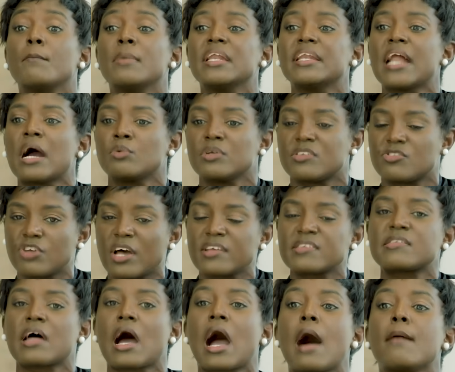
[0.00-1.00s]
for me now it's
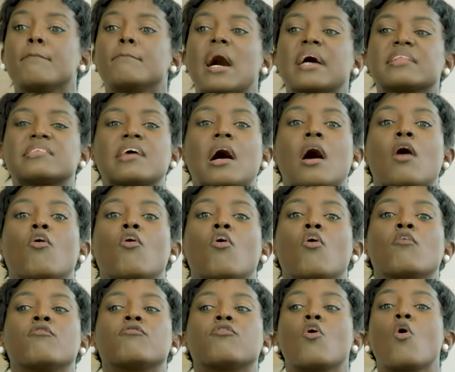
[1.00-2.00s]
just a matter
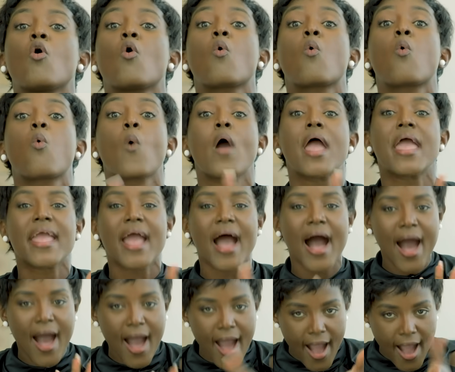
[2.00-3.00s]
of where.
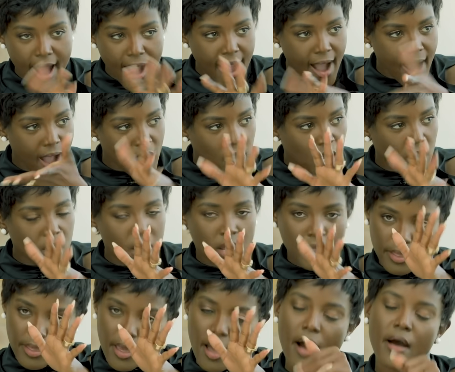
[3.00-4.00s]
Yeah,
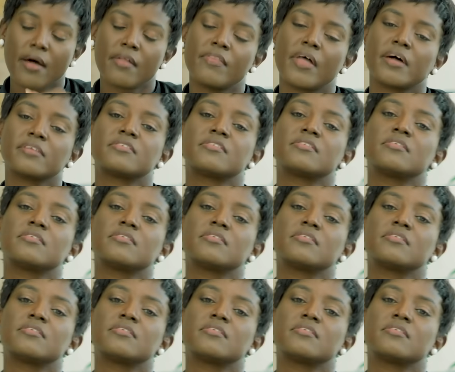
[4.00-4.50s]
yeah that's